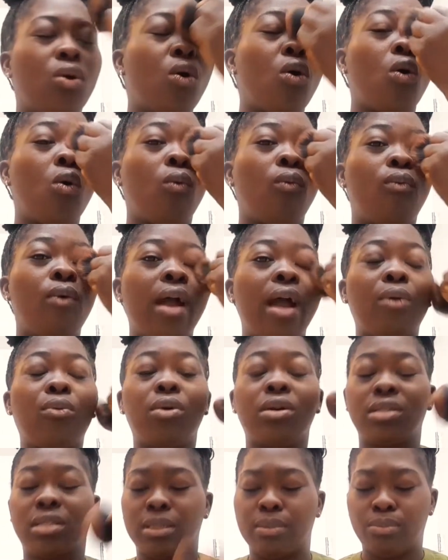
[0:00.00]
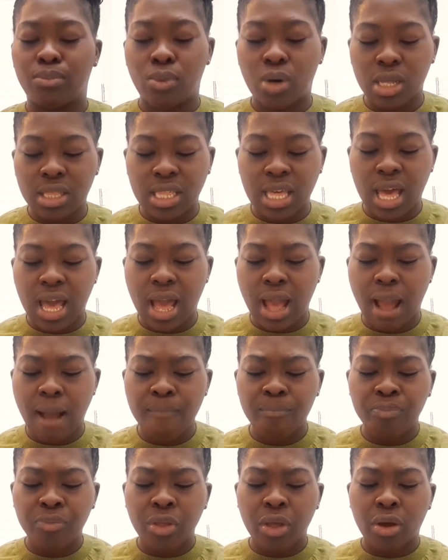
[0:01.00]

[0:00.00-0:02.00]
"Oh, where was the mother?